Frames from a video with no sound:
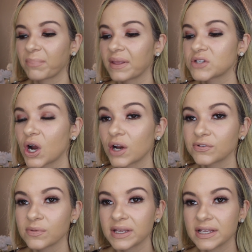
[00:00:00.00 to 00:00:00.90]
It's hard
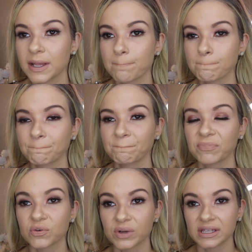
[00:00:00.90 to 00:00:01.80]
for me
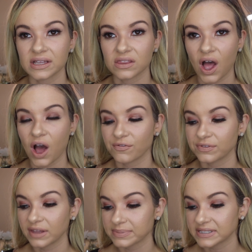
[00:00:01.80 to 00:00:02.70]
to really love
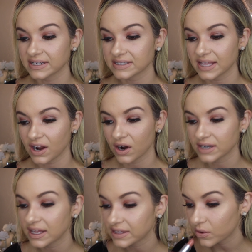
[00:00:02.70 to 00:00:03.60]
lipsticks that are
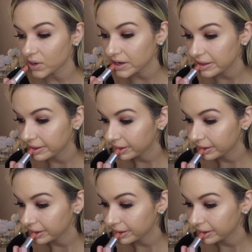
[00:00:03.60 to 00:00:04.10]
not liquid.